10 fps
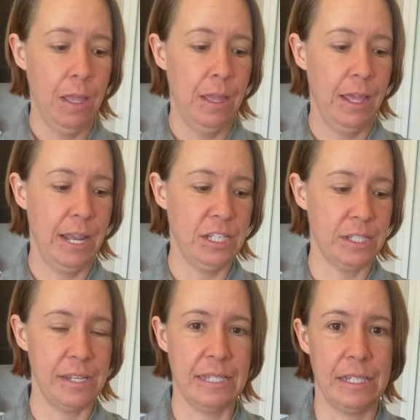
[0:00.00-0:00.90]
And I
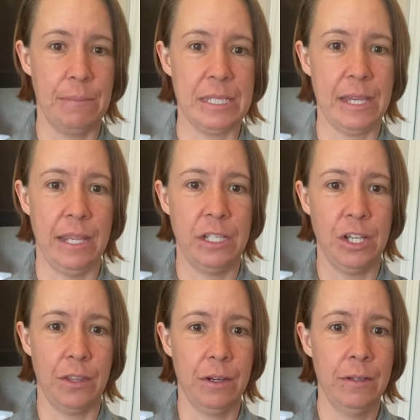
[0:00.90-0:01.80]
just nest them inside each
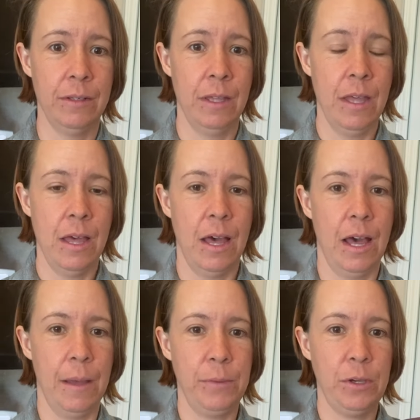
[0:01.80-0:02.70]
other.
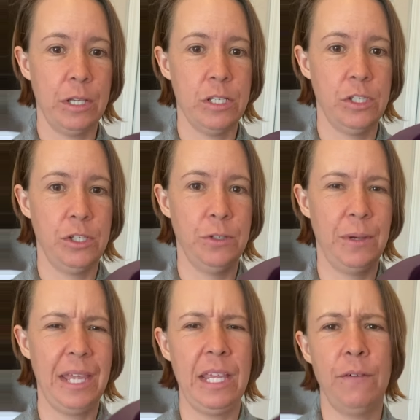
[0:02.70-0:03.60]
You can do
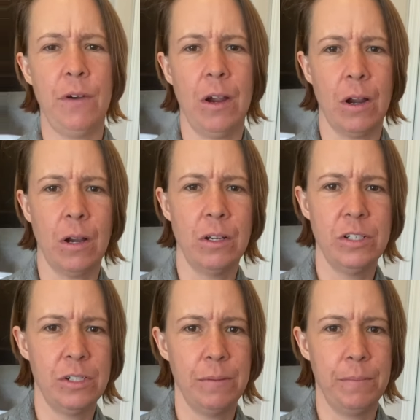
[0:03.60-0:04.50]
any of our
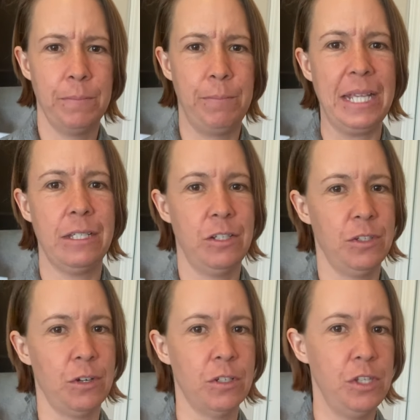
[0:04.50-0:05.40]
baked
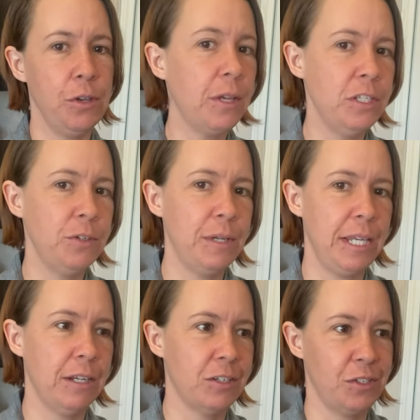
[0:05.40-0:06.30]
desserts you can do in
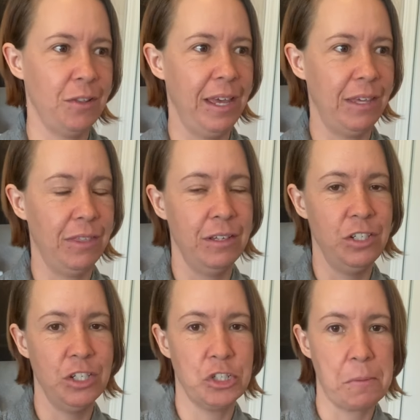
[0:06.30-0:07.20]
here. So like the
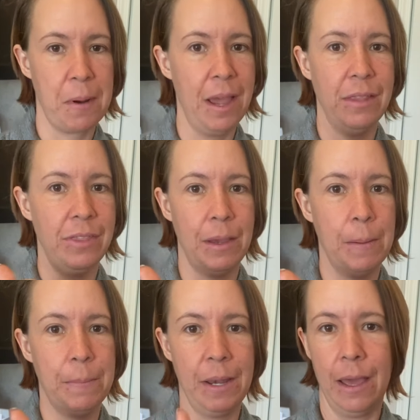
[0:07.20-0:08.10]
gingerbread,
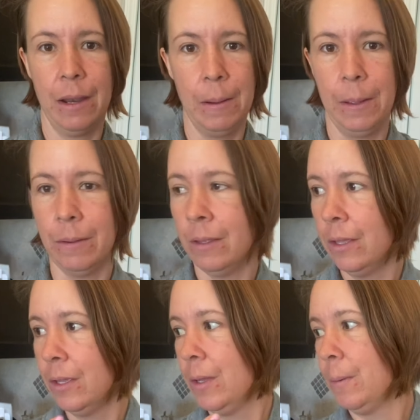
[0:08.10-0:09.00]
the banana
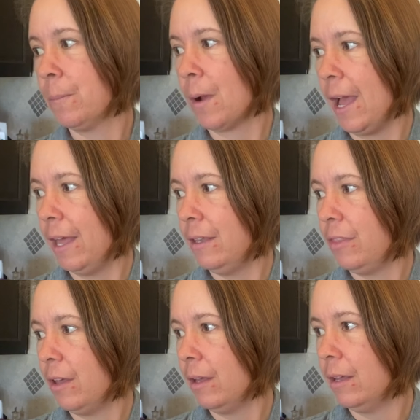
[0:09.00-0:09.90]
bread,
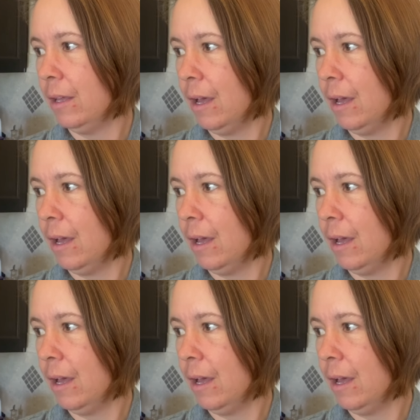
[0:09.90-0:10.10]
the